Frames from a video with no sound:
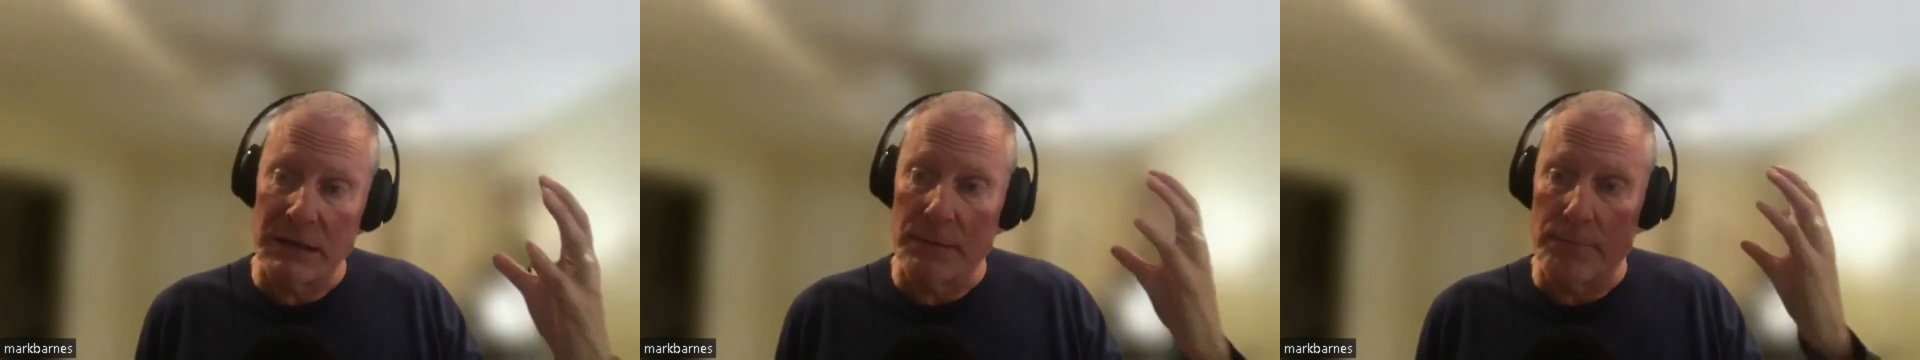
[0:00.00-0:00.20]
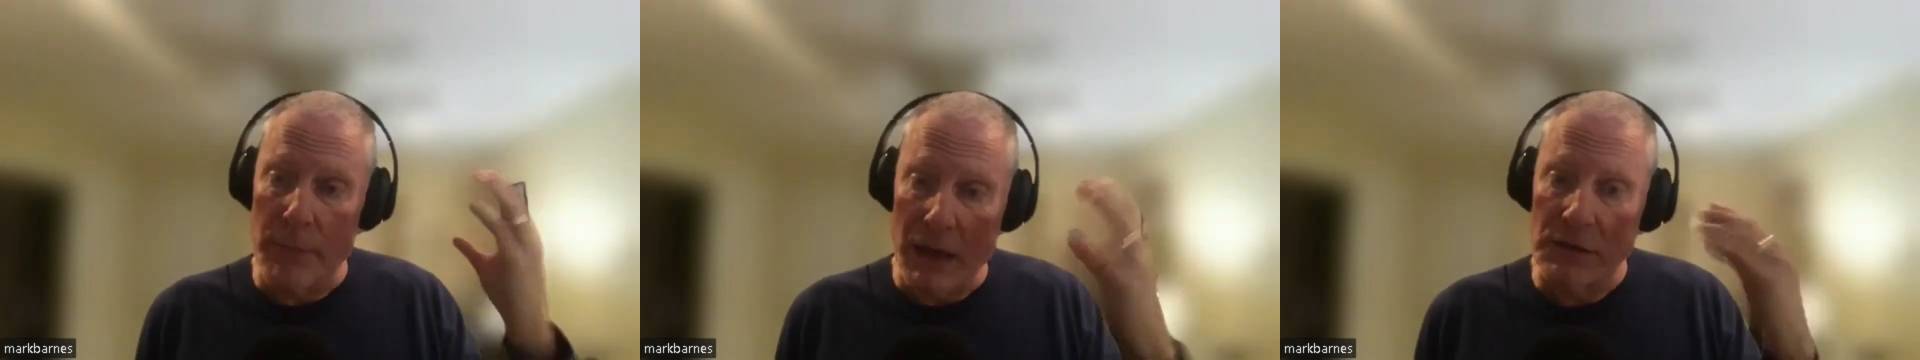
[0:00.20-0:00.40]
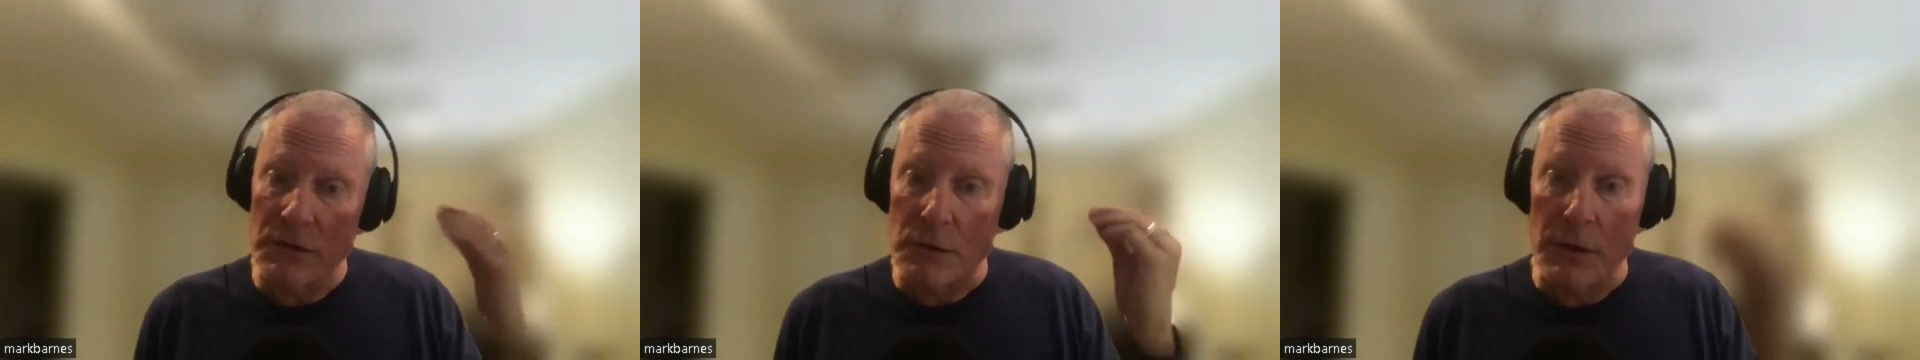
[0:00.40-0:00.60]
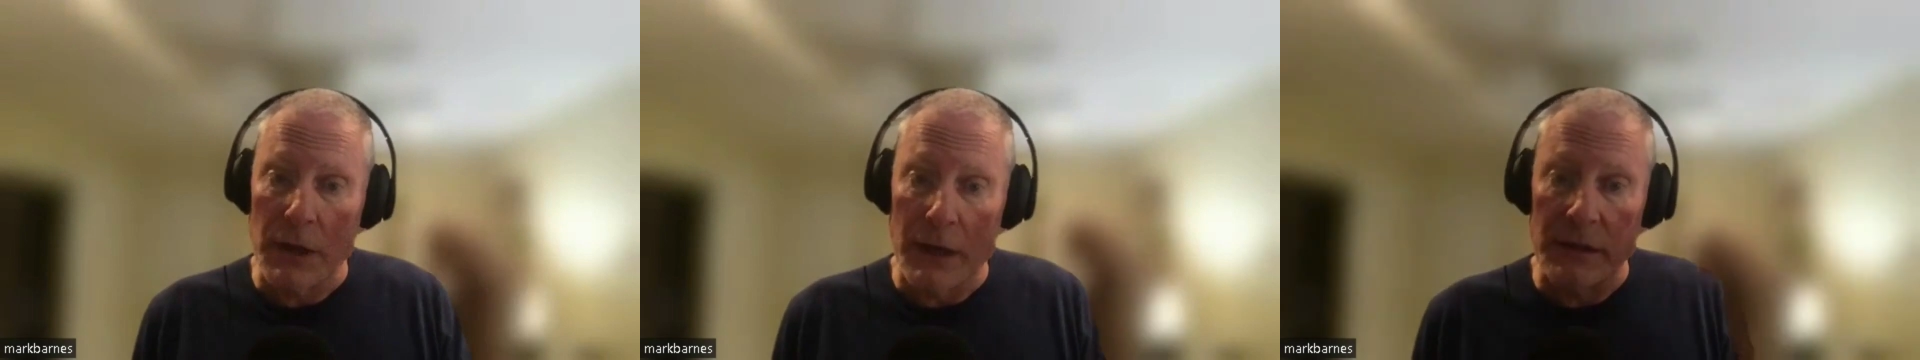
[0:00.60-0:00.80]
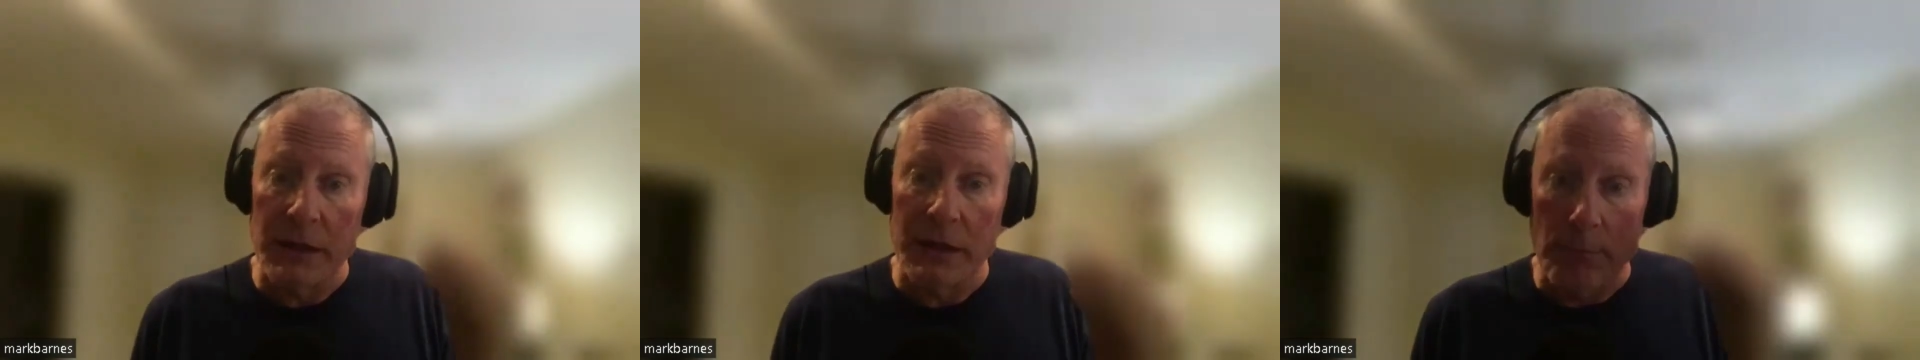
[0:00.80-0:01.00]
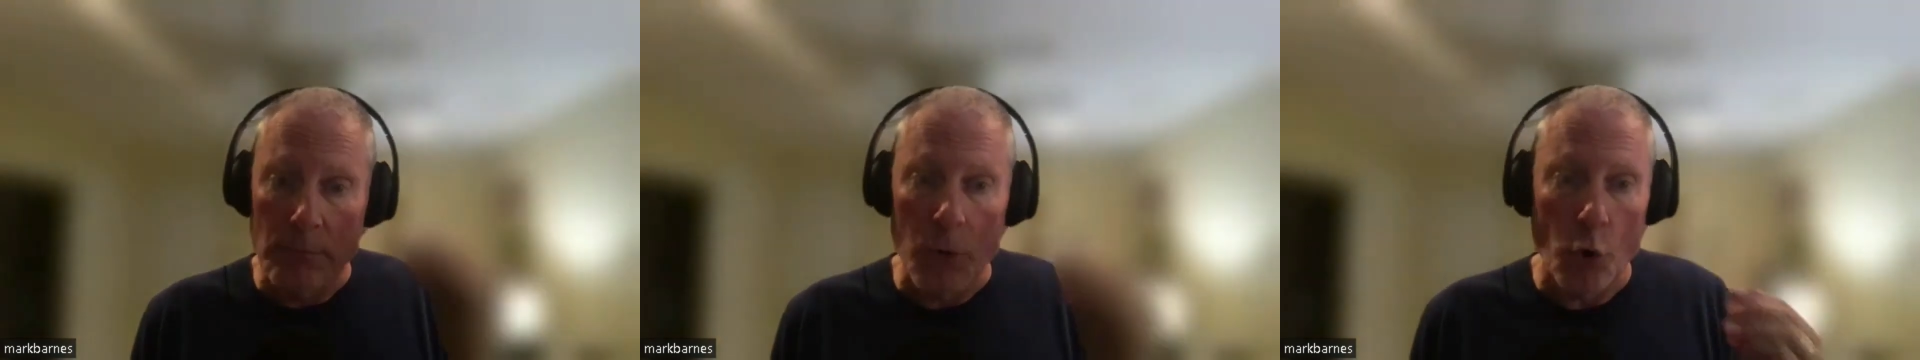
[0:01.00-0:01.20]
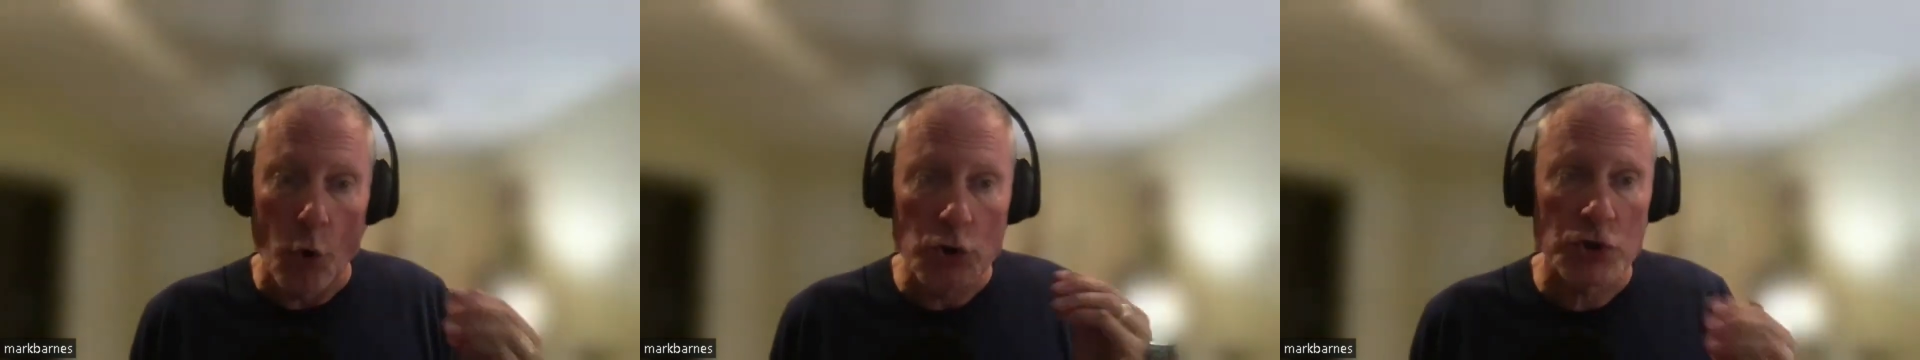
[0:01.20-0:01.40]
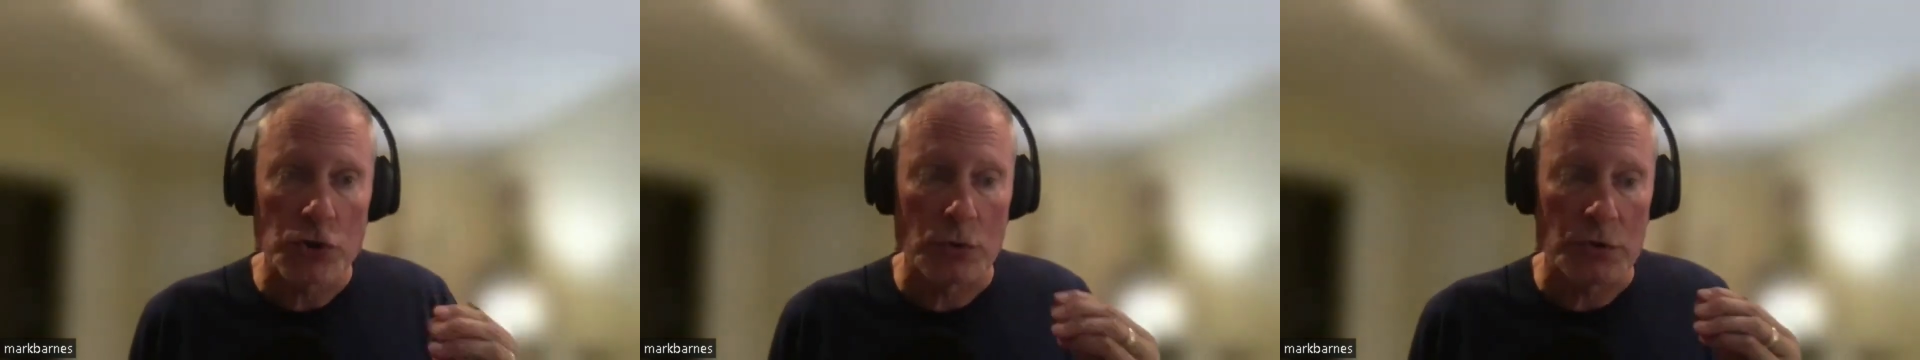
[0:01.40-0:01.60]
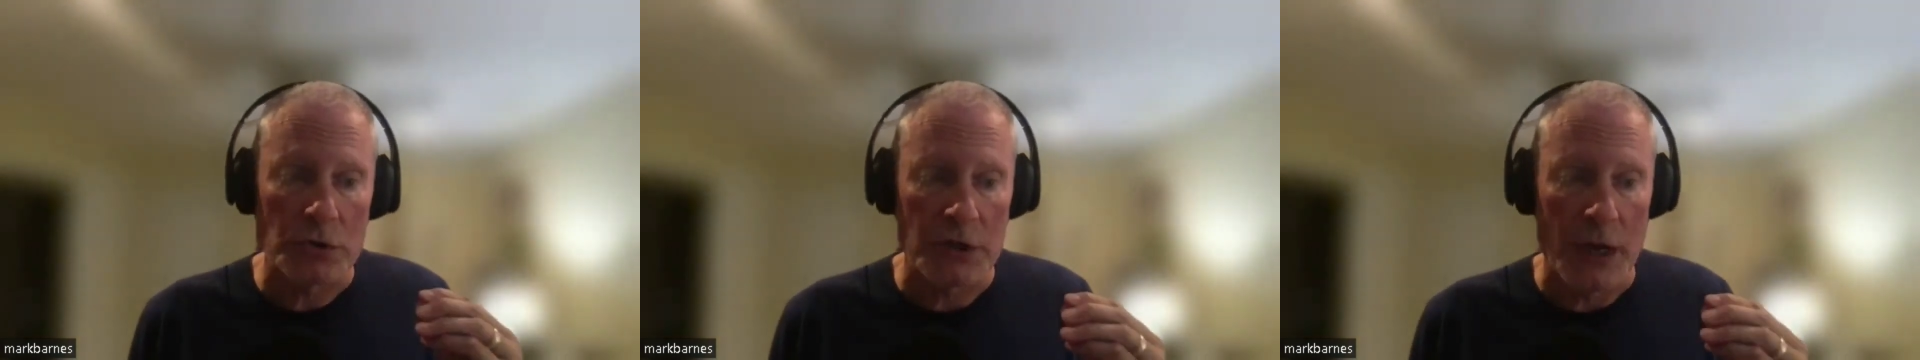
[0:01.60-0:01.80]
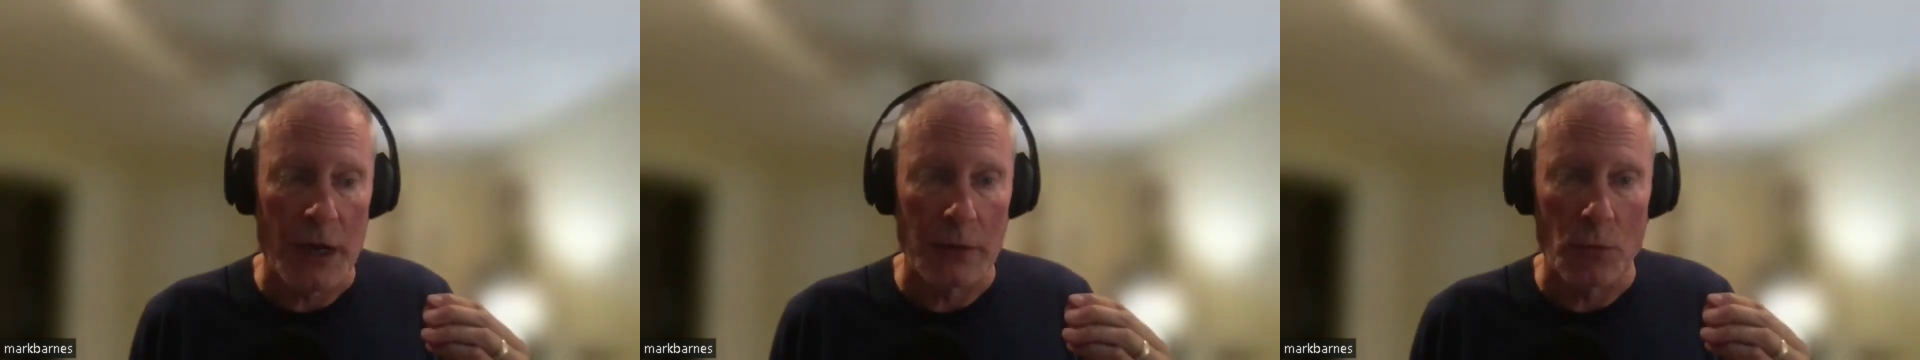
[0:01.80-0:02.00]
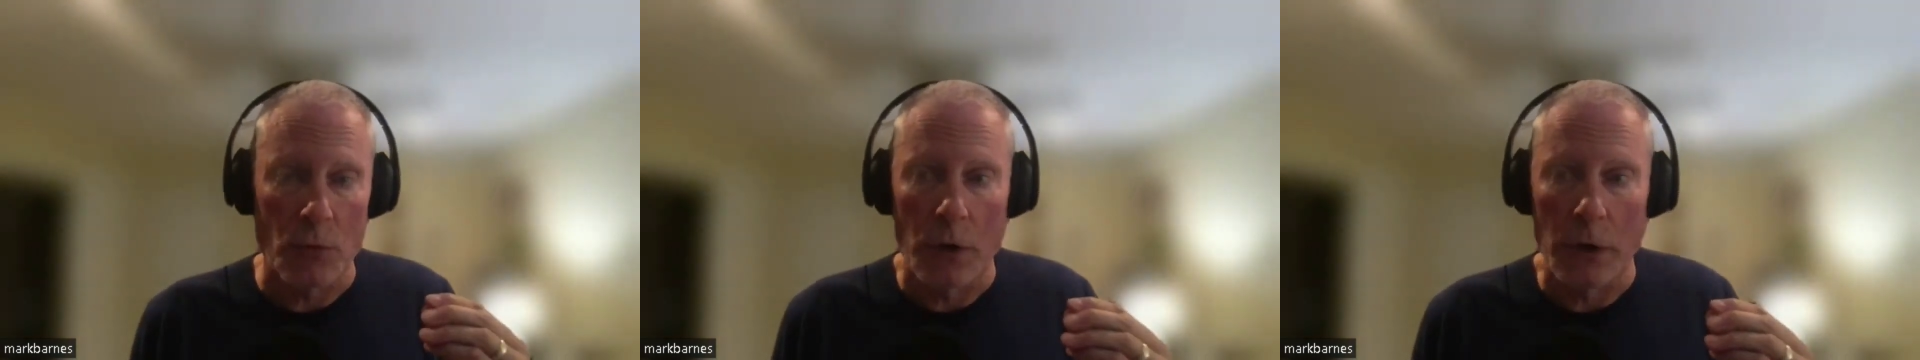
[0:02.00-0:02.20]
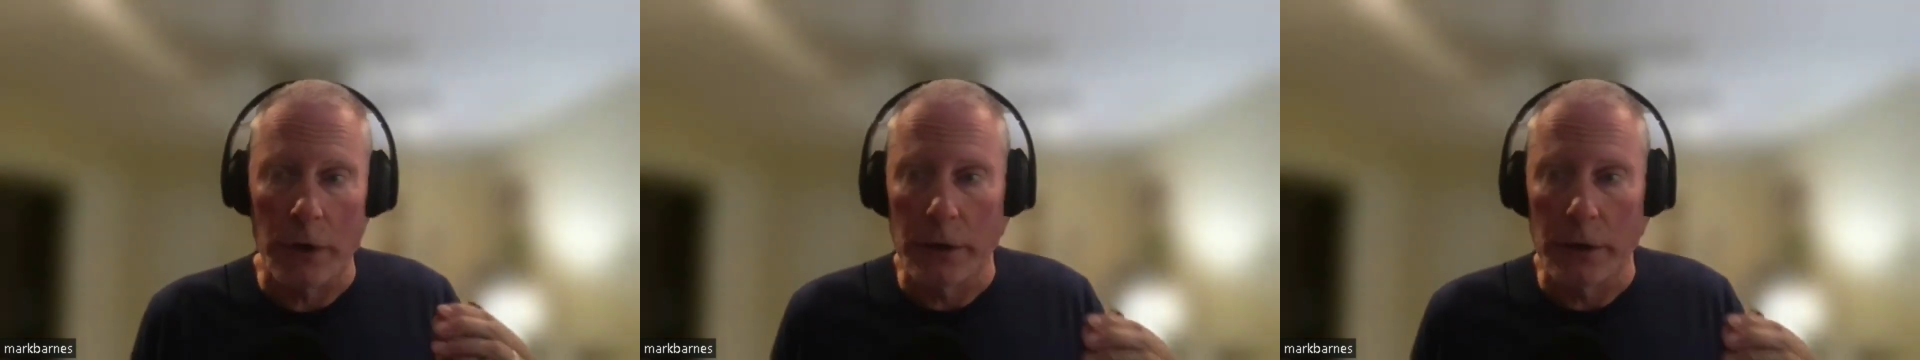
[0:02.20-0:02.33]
mental and the emotional side, Roy.